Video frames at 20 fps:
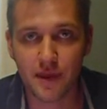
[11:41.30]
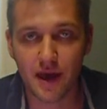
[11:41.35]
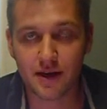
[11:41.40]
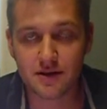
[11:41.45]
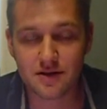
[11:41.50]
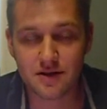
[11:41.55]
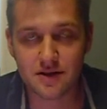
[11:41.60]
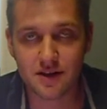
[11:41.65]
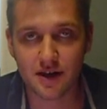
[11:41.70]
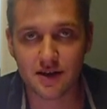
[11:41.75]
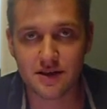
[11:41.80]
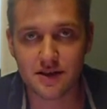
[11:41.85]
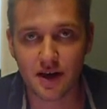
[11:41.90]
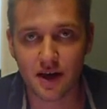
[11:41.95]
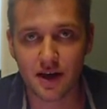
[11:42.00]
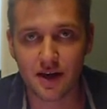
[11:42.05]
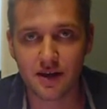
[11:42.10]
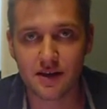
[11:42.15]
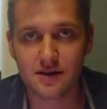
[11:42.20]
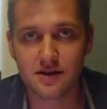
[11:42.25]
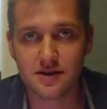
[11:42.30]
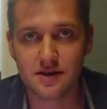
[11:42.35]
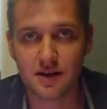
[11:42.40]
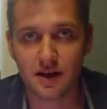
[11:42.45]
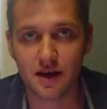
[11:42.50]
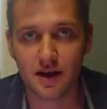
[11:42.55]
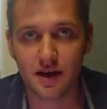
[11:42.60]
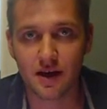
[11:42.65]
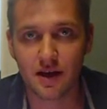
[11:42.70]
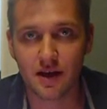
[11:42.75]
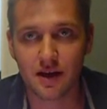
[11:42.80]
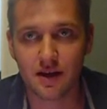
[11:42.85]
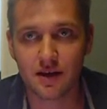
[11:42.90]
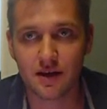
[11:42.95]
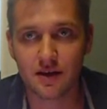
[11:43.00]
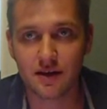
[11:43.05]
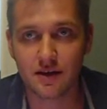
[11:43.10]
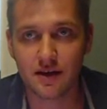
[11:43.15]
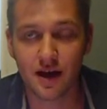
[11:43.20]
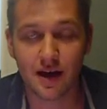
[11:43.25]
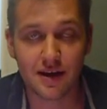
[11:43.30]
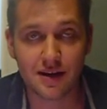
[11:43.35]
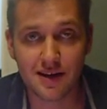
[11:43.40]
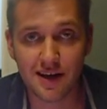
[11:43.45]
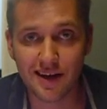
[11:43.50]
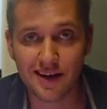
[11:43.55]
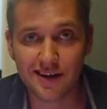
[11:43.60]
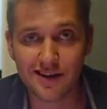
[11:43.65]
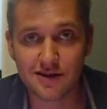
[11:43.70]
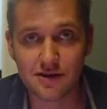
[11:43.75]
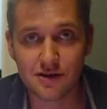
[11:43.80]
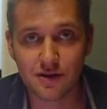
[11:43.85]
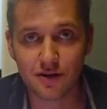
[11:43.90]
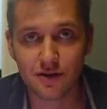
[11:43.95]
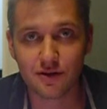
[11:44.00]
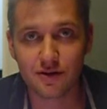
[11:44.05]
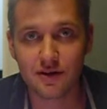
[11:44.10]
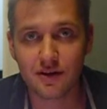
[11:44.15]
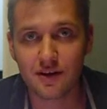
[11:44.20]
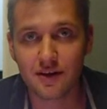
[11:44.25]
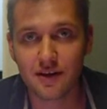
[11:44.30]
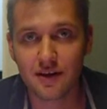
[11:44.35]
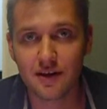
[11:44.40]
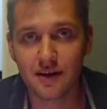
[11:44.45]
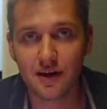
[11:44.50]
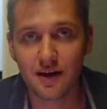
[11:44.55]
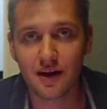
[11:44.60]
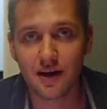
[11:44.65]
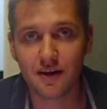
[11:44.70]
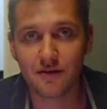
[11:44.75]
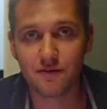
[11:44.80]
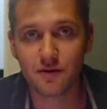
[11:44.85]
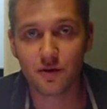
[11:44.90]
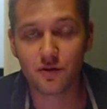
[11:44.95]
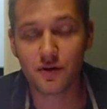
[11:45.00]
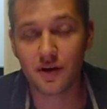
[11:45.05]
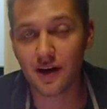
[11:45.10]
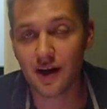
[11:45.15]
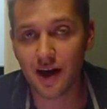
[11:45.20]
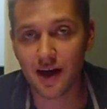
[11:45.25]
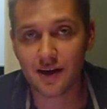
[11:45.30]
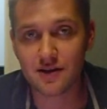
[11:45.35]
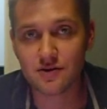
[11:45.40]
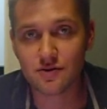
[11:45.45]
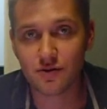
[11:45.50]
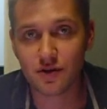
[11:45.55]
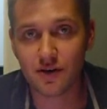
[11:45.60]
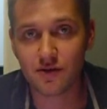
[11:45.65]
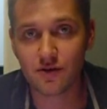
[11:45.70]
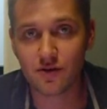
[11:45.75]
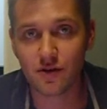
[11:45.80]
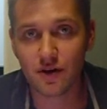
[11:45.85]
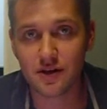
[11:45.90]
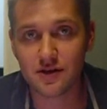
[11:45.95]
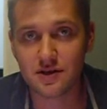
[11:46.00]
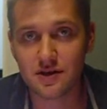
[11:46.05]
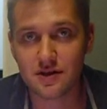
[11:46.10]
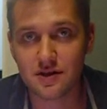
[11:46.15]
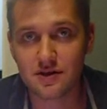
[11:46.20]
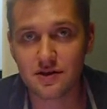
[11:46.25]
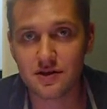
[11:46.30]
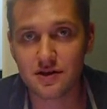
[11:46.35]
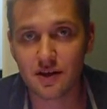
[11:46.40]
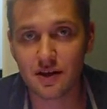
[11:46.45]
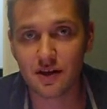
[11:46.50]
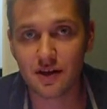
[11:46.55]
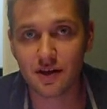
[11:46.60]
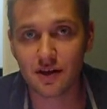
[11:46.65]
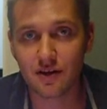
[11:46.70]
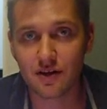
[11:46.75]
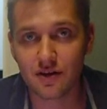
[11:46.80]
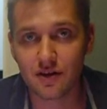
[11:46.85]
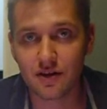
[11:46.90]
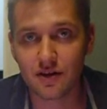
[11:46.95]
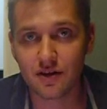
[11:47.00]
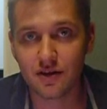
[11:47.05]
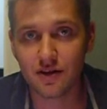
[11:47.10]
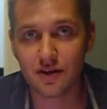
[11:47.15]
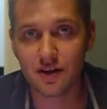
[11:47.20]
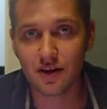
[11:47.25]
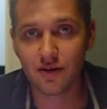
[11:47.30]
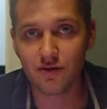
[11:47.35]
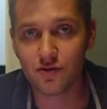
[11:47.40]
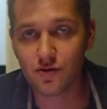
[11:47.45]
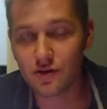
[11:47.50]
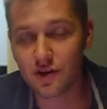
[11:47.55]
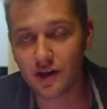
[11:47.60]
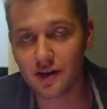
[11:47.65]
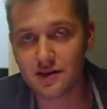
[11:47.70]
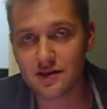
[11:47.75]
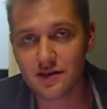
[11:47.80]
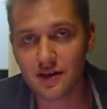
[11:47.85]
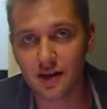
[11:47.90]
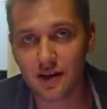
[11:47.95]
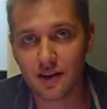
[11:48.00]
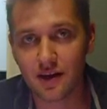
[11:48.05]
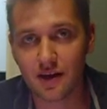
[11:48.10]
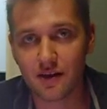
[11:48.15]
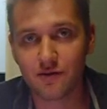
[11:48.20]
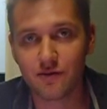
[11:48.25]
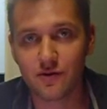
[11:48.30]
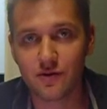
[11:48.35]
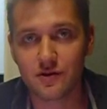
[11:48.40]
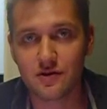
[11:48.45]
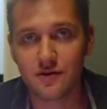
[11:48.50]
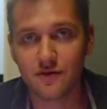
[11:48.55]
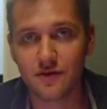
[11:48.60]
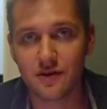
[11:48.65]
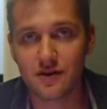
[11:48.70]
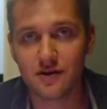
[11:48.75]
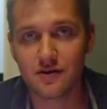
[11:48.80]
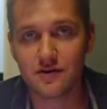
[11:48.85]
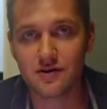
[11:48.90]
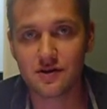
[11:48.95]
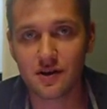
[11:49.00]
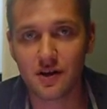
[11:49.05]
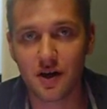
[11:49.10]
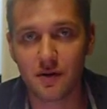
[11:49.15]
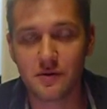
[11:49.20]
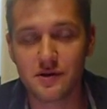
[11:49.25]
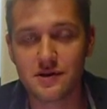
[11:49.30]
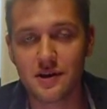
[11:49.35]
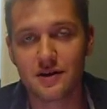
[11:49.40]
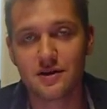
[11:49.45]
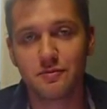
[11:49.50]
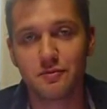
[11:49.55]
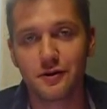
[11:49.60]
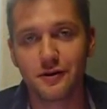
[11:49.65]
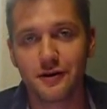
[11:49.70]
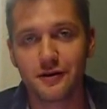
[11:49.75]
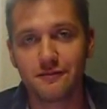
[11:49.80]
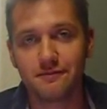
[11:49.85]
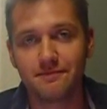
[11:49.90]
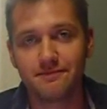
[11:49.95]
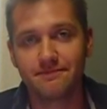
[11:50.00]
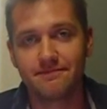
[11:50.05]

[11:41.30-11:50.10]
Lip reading: exercise science and dietetics, so feel free to ask whatever questions, that if you'd like to see anything in future videos in the comment section below.